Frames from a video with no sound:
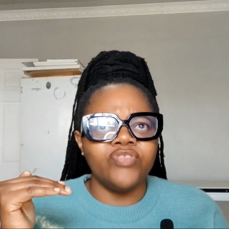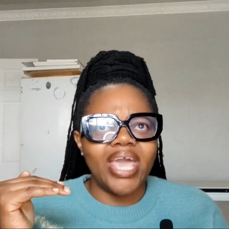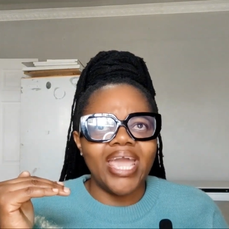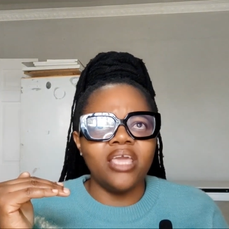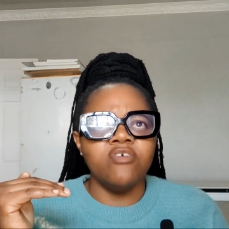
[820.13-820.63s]

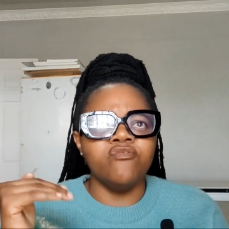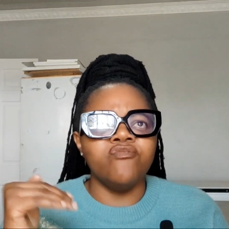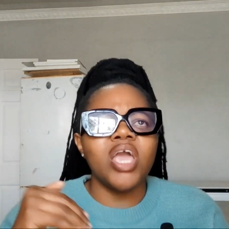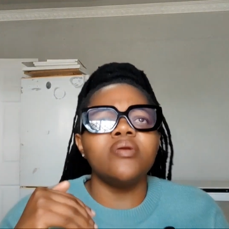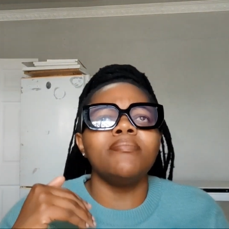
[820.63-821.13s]
they
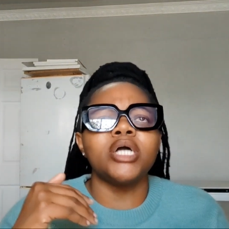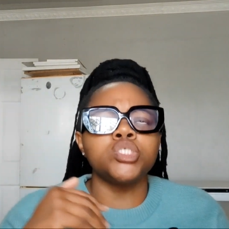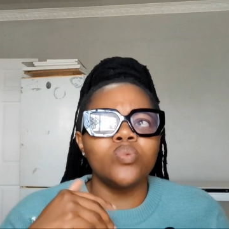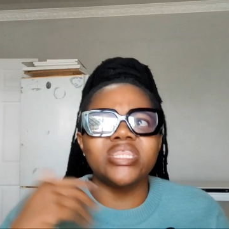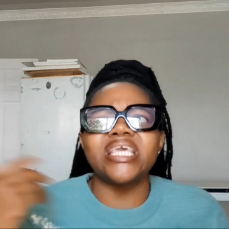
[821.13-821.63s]
very
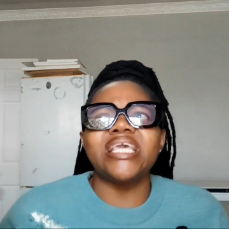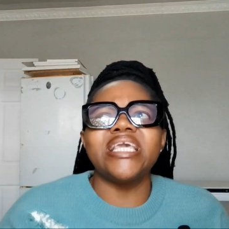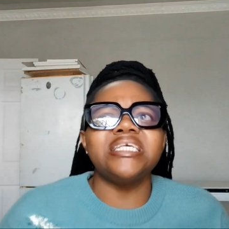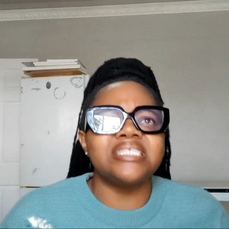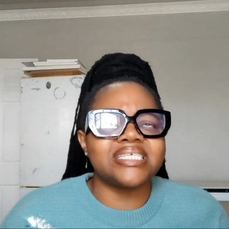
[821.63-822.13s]
much with
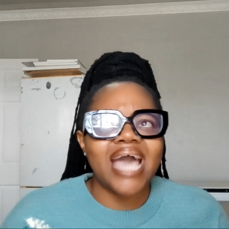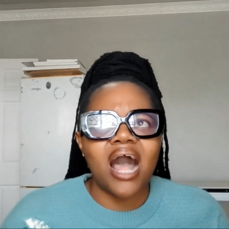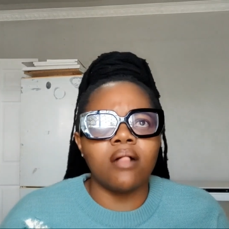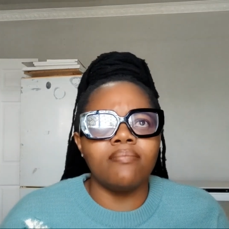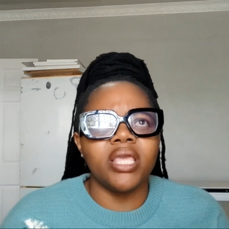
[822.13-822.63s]
ease
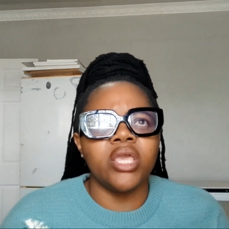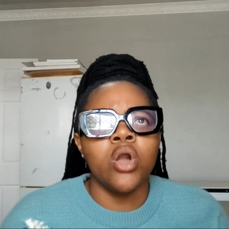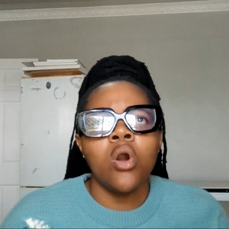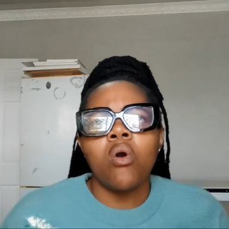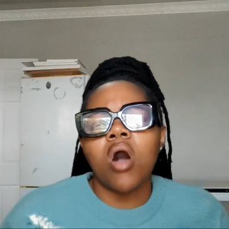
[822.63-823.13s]
tell
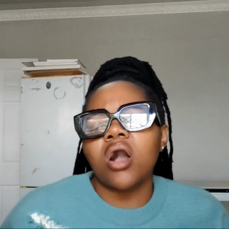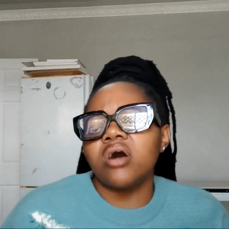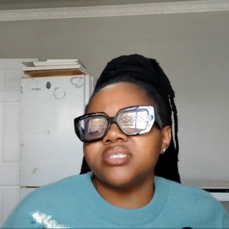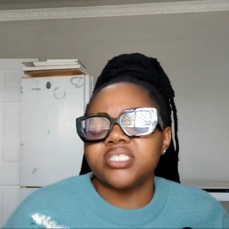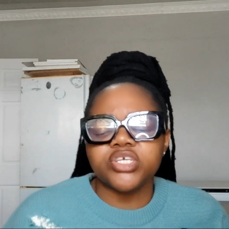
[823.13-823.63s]
me, oh, I
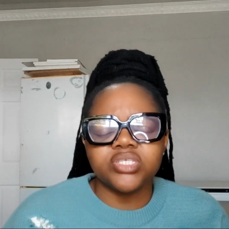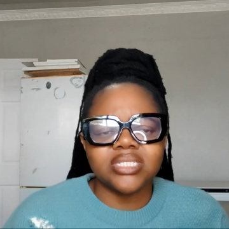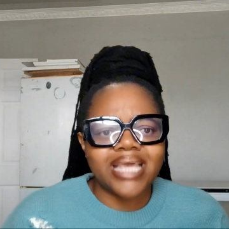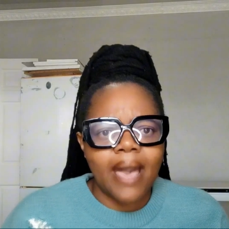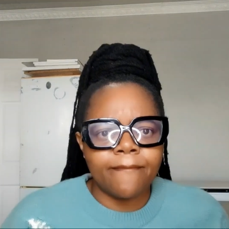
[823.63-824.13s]
can't see you
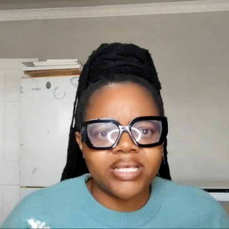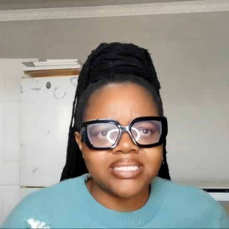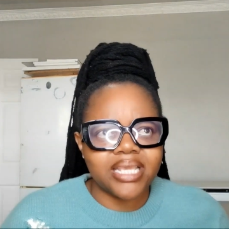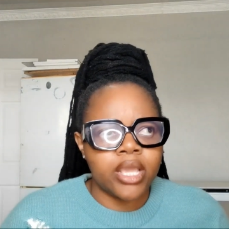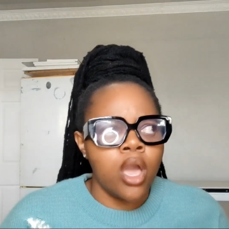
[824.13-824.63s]
today, I'm
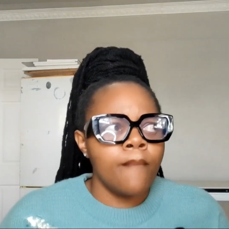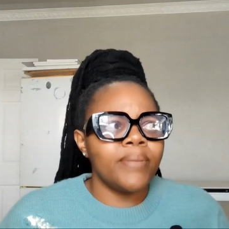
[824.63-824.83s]
busy.